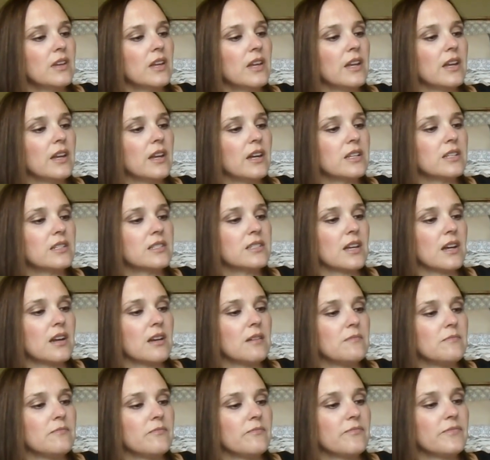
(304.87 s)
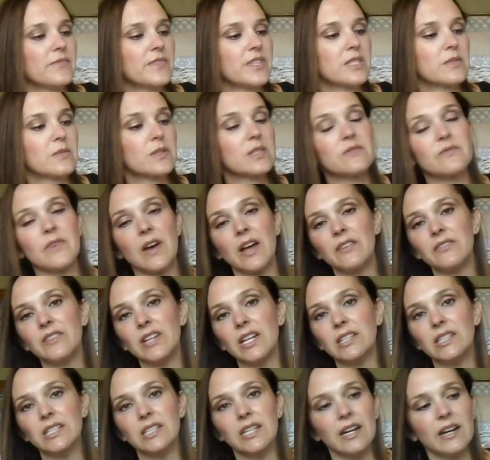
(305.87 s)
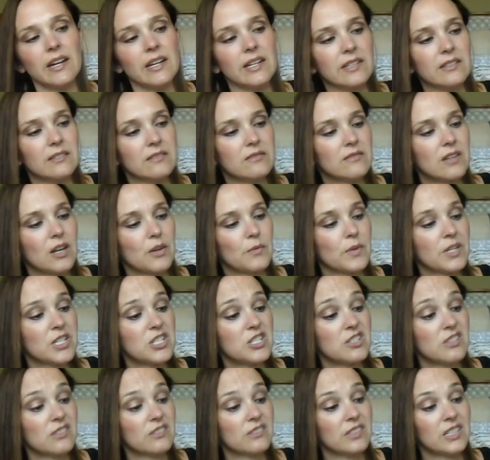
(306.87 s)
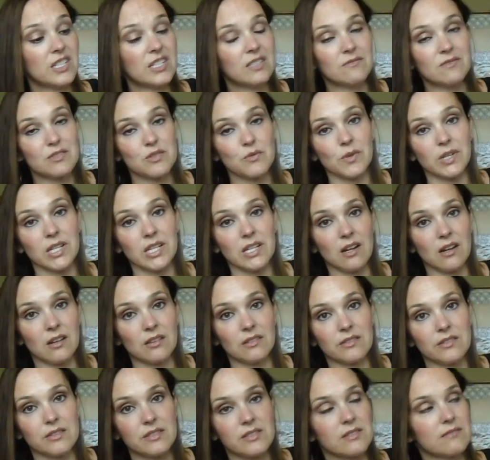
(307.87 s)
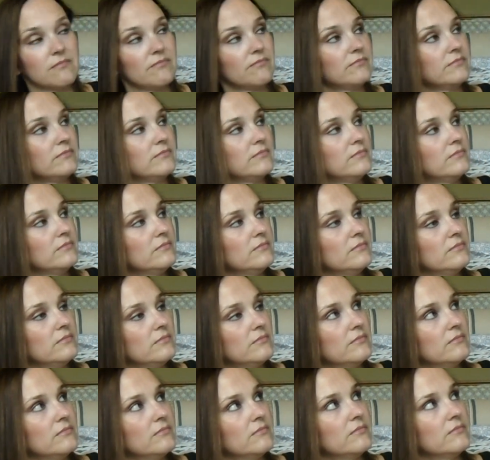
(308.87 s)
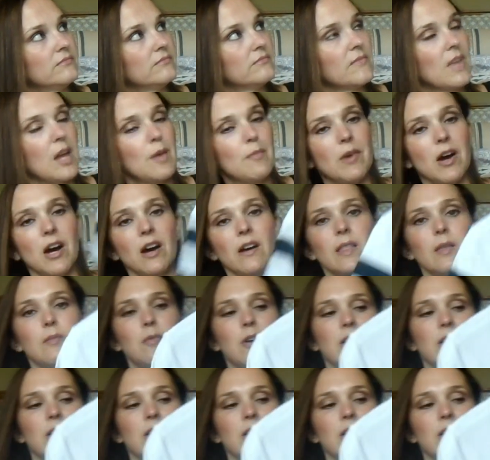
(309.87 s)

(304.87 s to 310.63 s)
And um, this was $5.99. Originally, $20. I'm all